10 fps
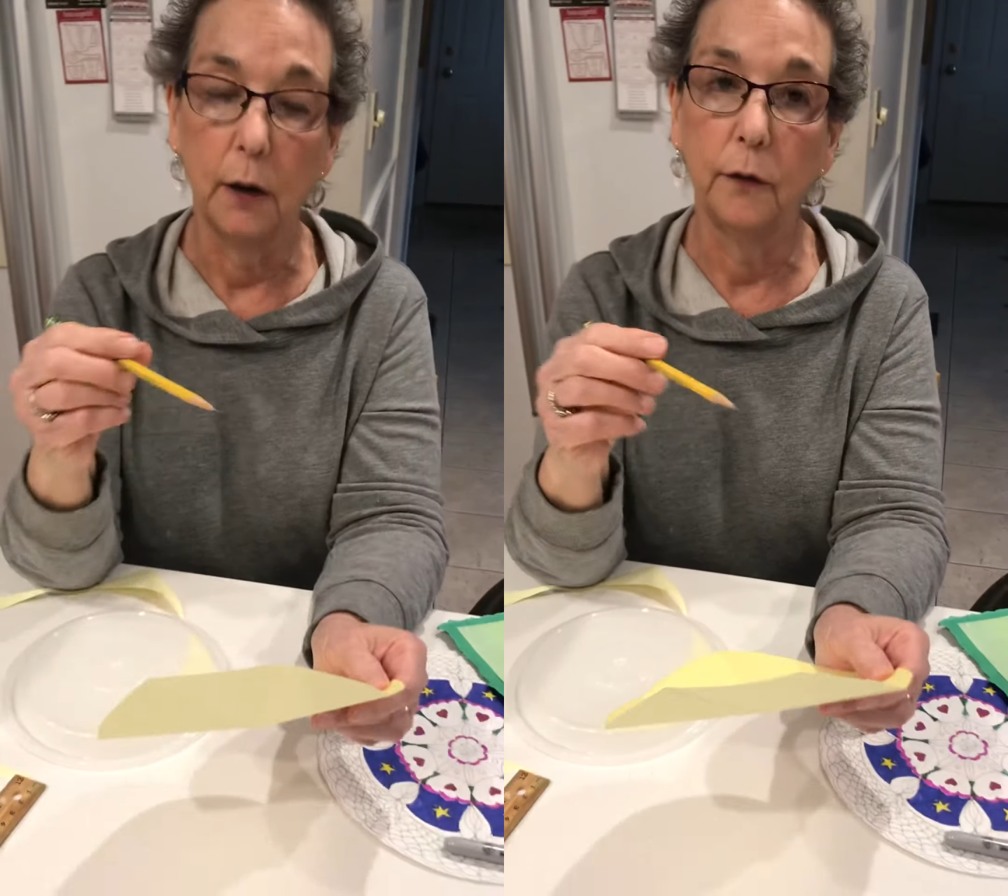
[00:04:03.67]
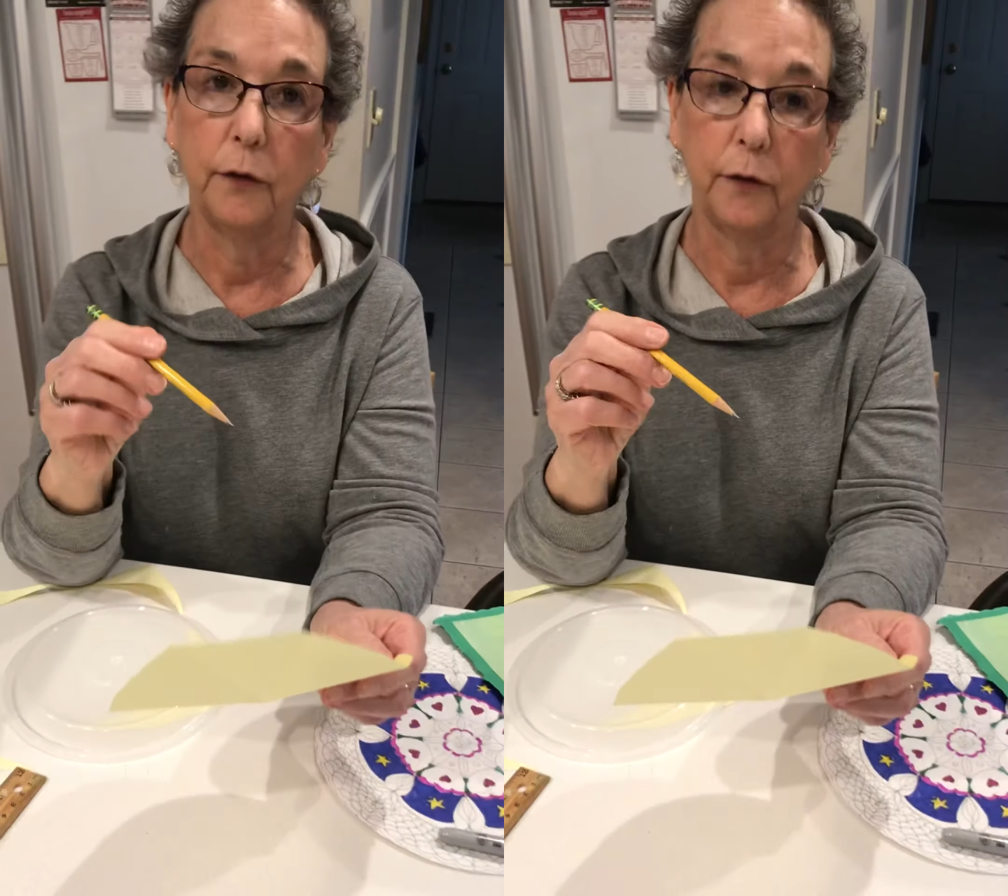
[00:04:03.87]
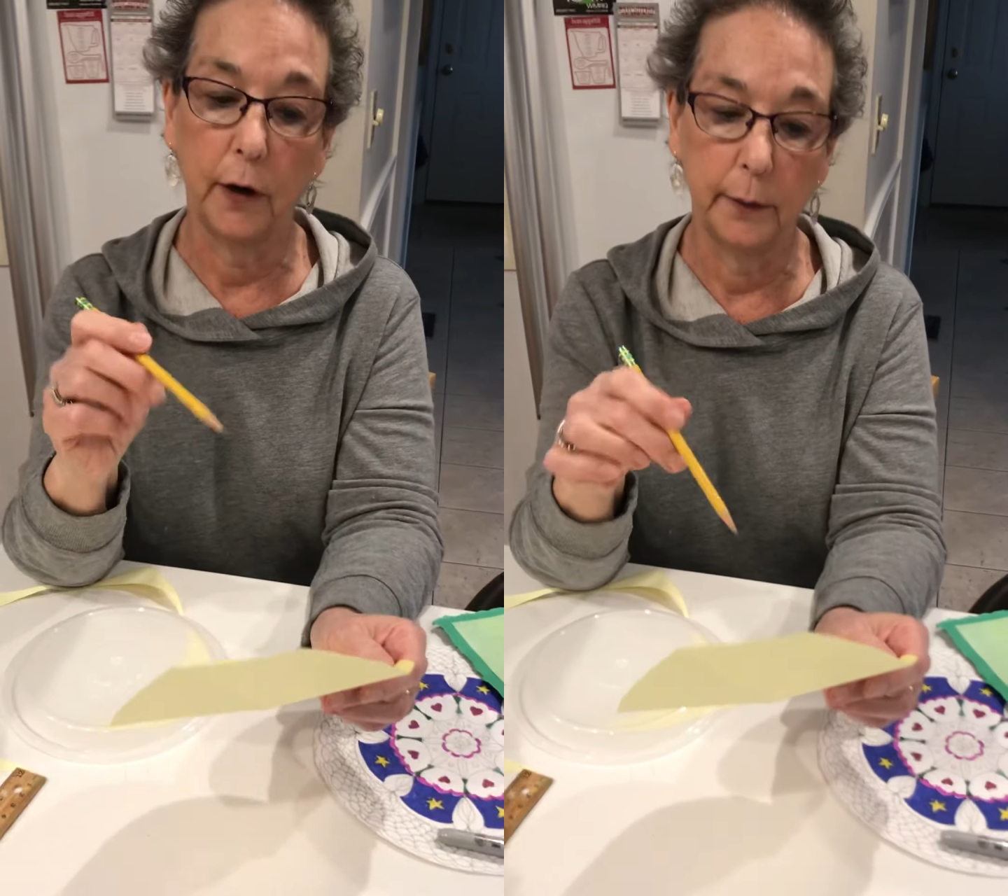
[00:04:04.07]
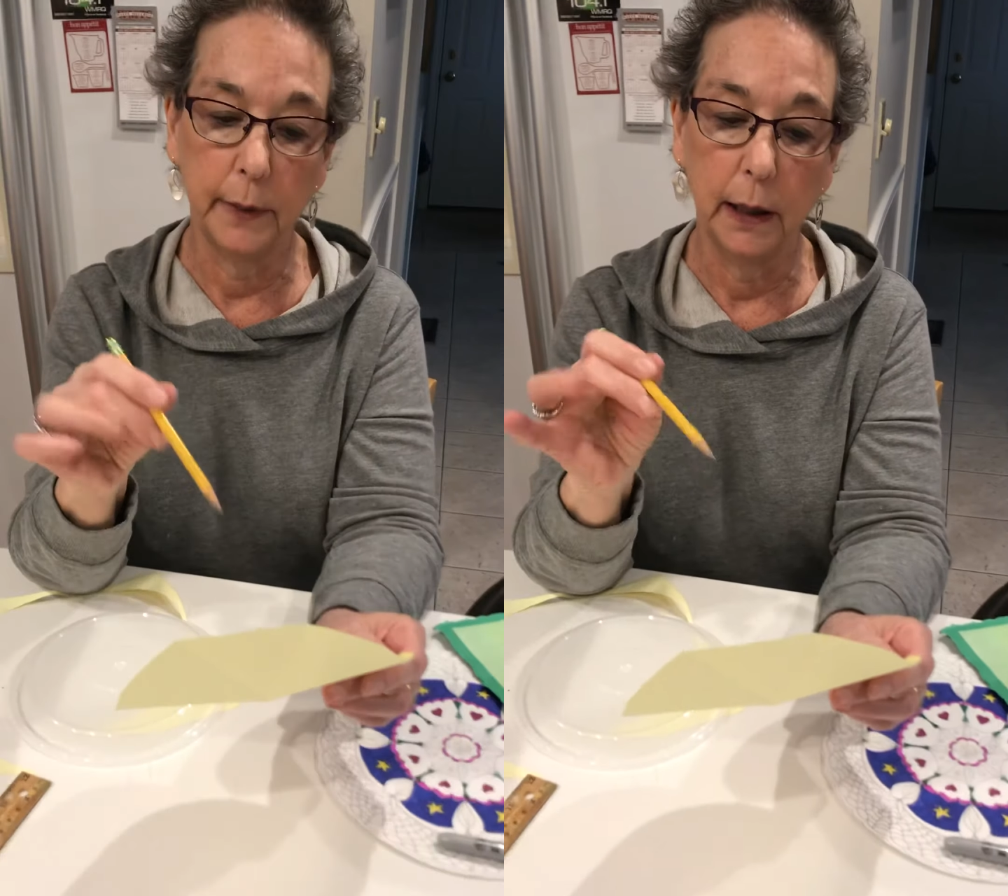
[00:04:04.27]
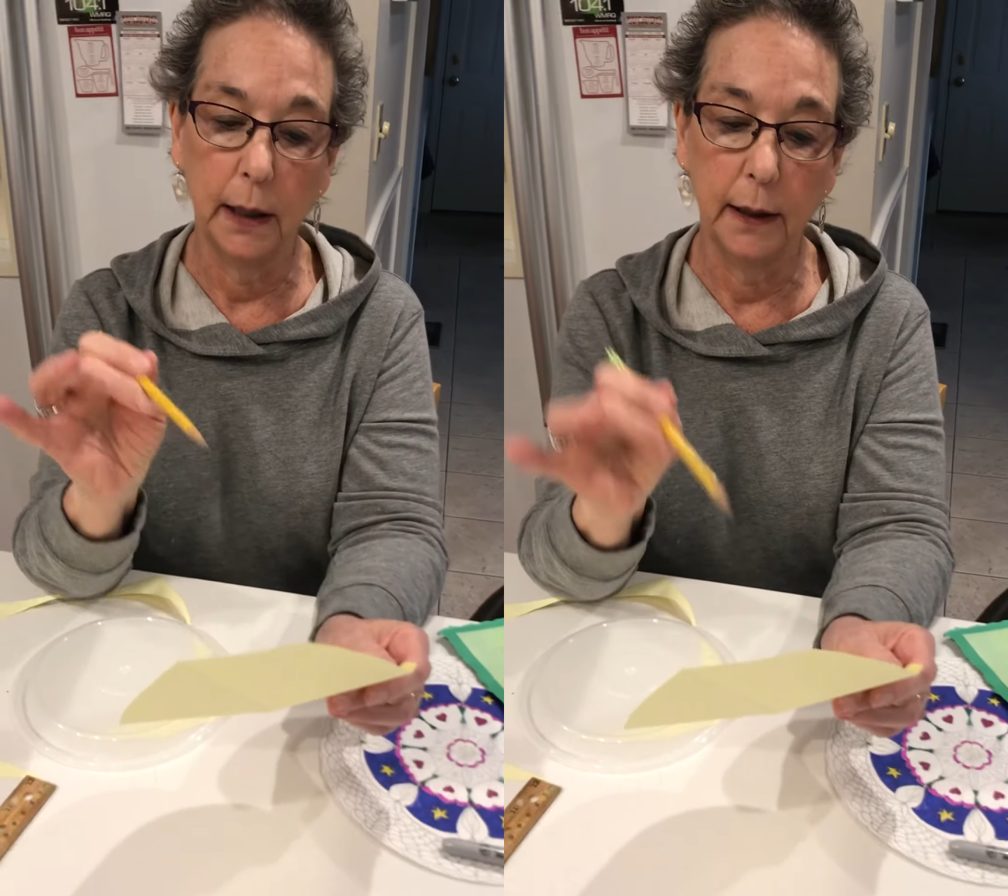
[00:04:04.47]

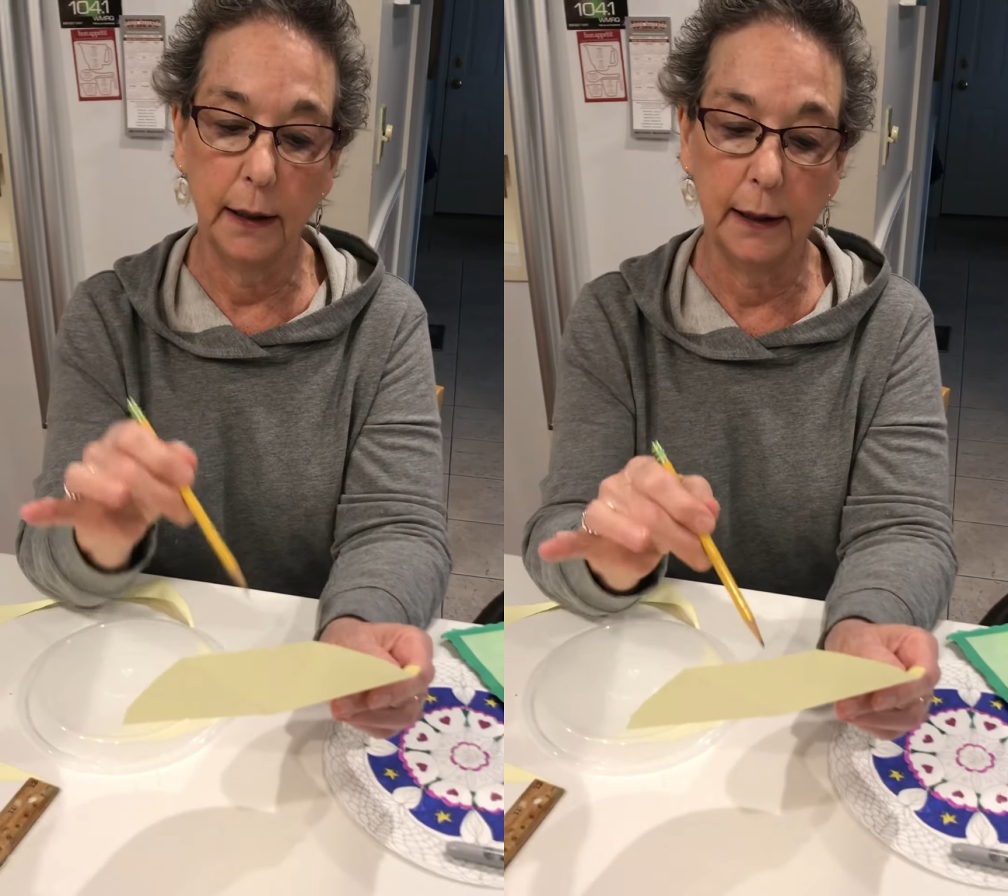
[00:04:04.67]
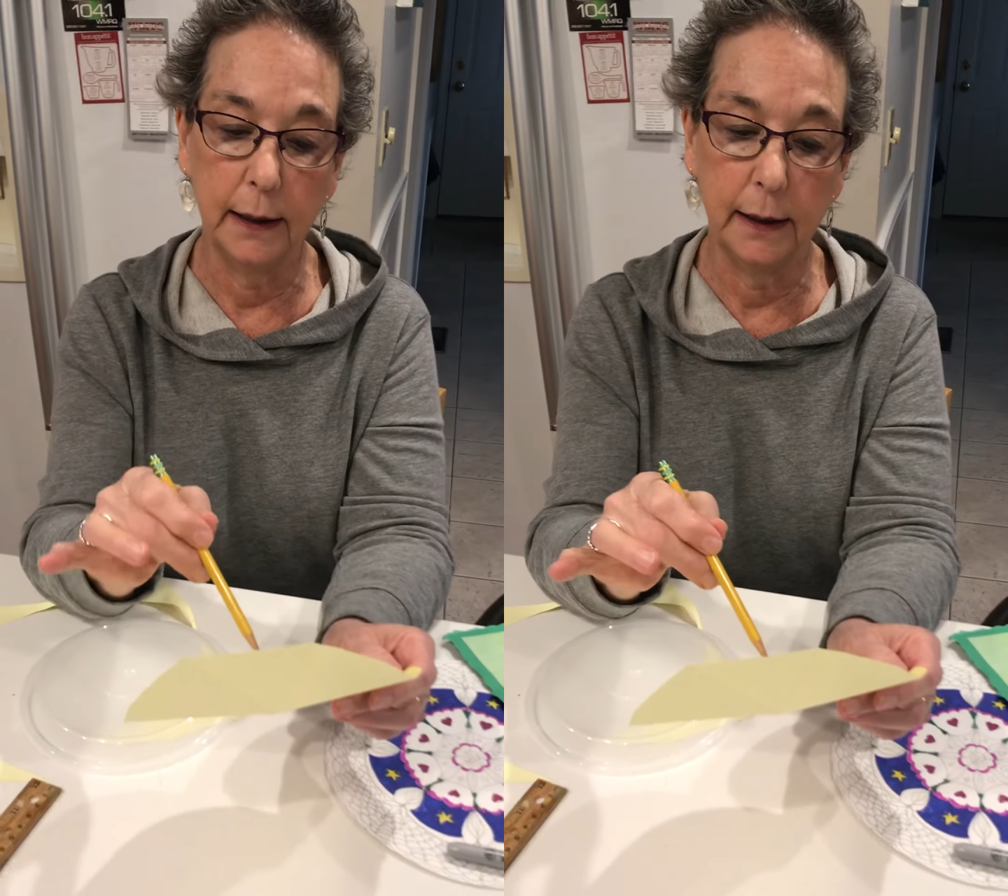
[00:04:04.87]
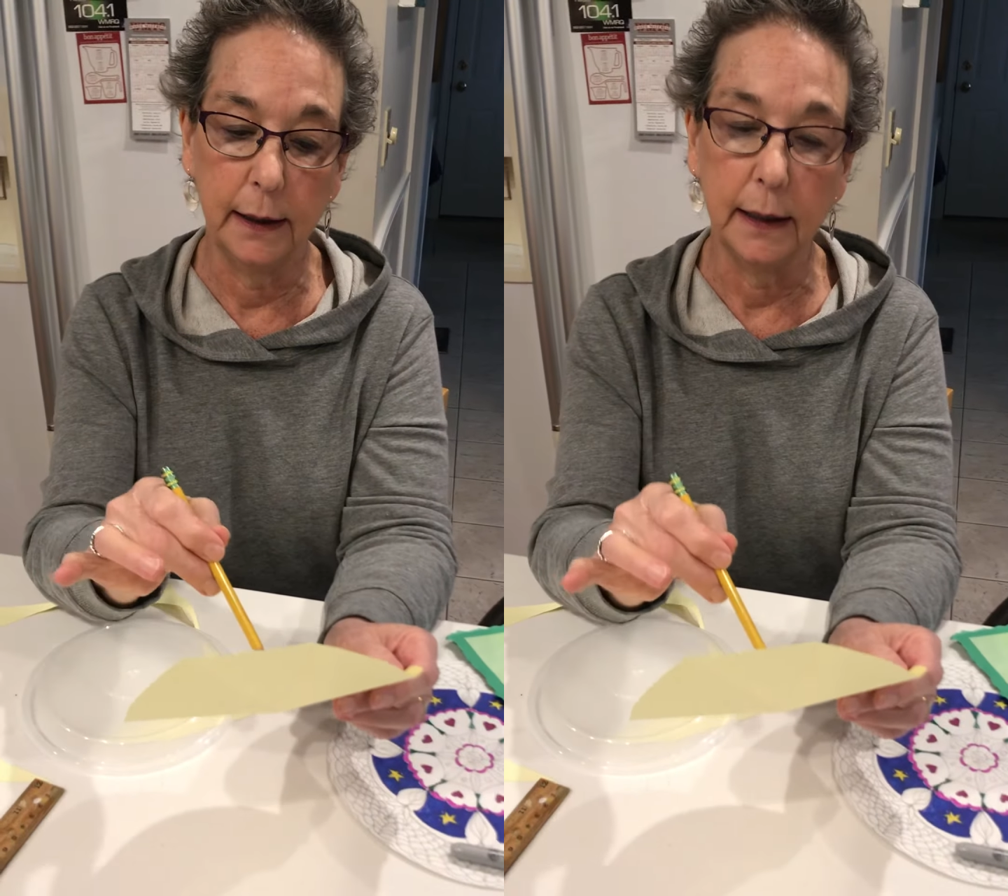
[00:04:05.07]
from the